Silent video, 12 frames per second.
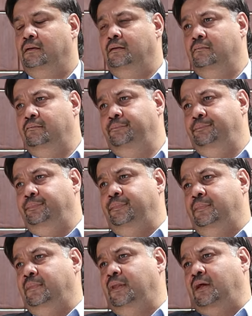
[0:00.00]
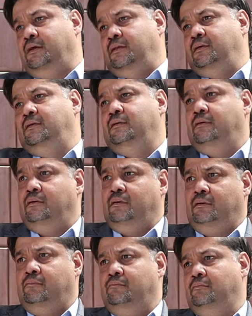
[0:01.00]
I think
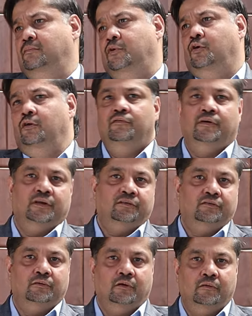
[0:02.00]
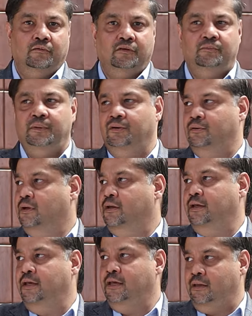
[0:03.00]
all of us should always be on
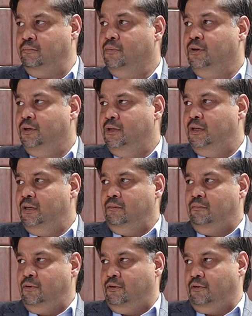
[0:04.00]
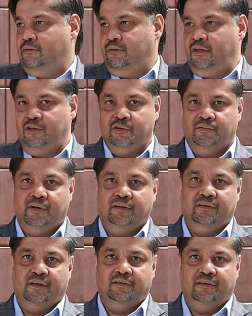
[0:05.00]
our A game, because each of
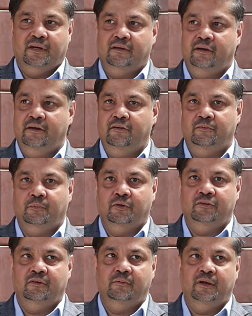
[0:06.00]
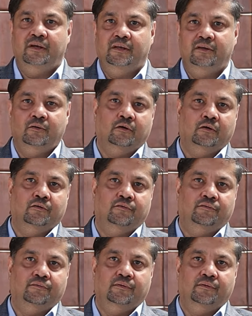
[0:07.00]
us has that great responsibility of